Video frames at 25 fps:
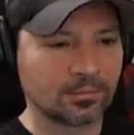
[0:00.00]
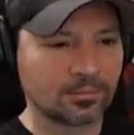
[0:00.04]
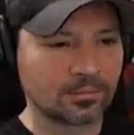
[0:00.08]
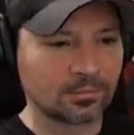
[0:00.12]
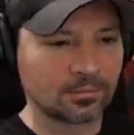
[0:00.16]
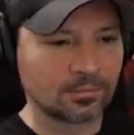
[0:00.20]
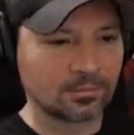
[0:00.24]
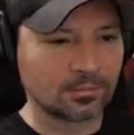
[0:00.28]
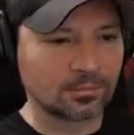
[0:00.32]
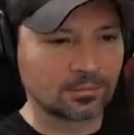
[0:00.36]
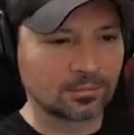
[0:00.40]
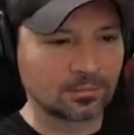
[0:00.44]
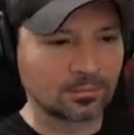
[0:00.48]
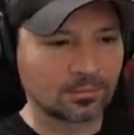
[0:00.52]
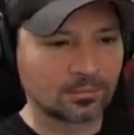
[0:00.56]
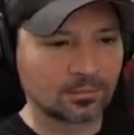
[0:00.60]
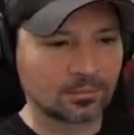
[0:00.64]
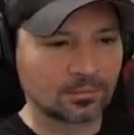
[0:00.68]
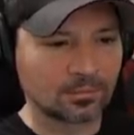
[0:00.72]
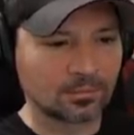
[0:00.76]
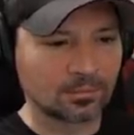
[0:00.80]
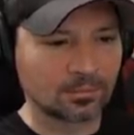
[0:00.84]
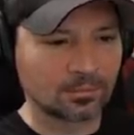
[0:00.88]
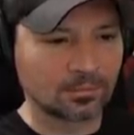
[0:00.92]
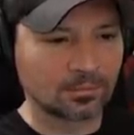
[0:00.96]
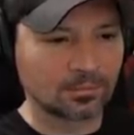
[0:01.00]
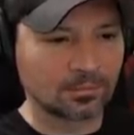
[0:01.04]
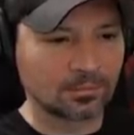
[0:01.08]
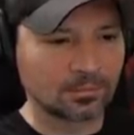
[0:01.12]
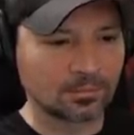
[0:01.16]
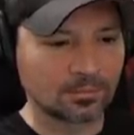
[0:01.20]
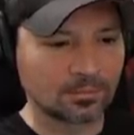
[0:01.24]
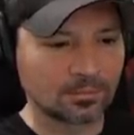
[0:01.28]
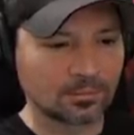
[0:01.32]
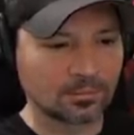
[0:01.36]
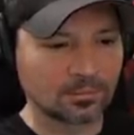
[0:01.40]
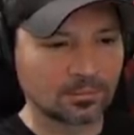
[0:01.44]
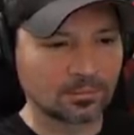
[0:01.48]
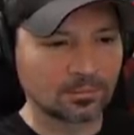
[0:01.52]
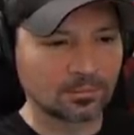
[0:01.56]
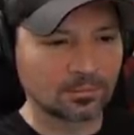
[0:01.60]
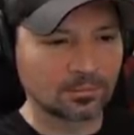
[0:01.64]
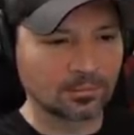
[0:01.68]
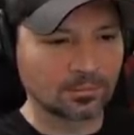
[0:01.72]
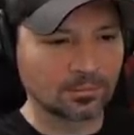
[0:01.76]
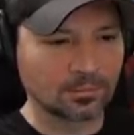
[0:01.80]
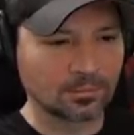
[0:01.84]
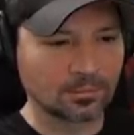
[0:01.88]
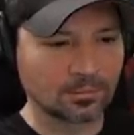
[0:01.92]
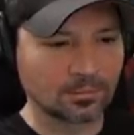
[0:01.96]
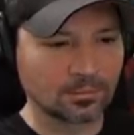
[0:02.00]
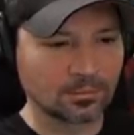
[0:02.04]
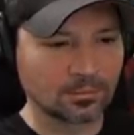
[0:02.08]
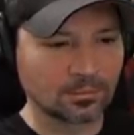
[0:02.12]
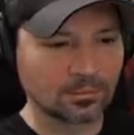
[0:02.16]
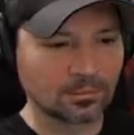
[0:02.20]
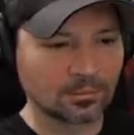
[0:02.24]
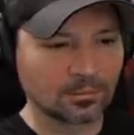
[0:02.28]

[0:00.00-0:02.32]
(no one is talking)